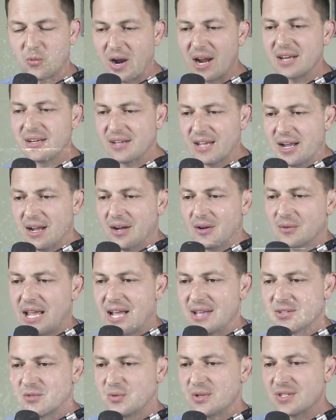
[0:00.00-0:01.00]
Right now,
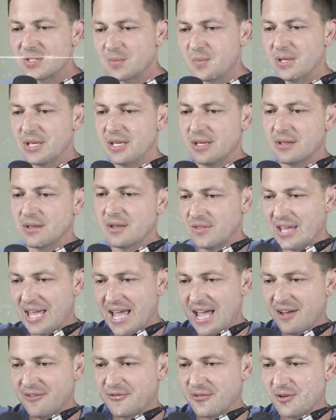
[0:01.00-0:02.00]
as we speak, the
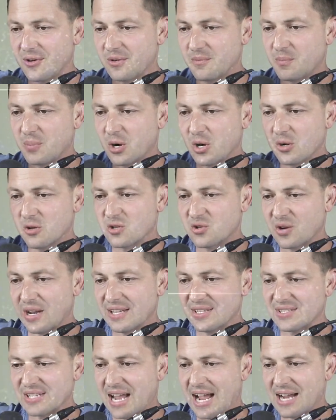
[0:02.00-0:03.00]
effort per
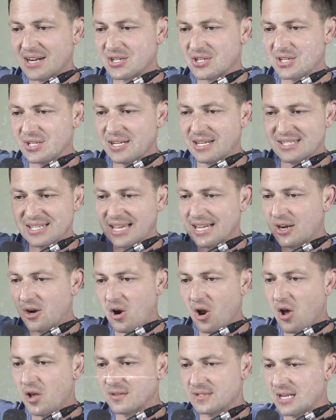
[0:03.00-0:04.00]
transaction is at an
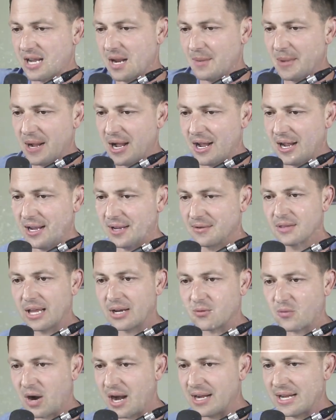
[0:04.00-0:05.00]
all time high.
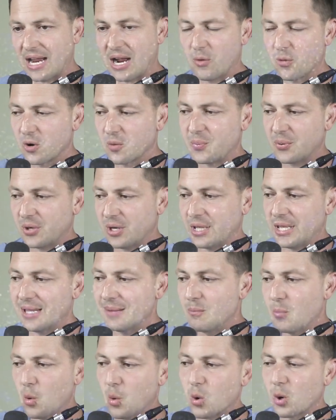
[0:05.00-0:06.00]
Like right now, we're putting in
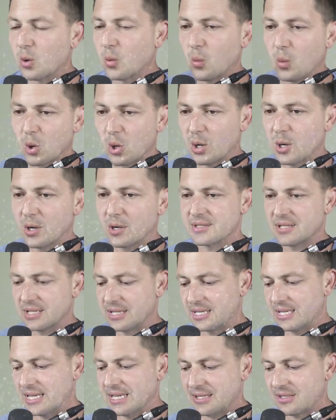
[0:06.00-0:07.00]
more work to
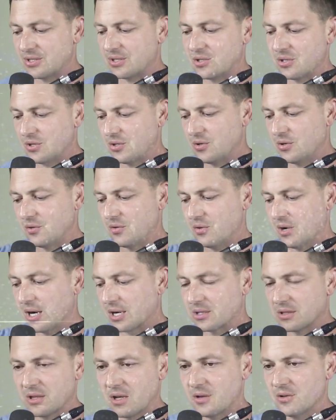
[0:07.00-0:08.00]
get to a
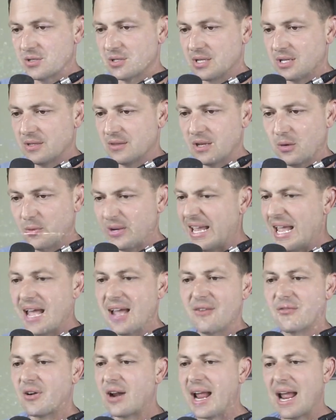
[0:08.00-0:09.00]
closing than we
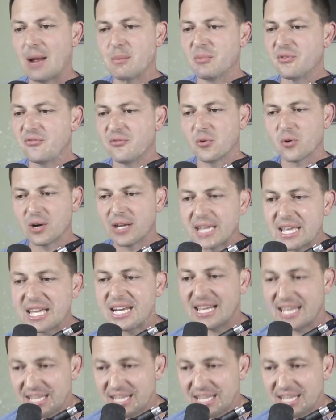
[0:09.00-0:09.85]
ever have before in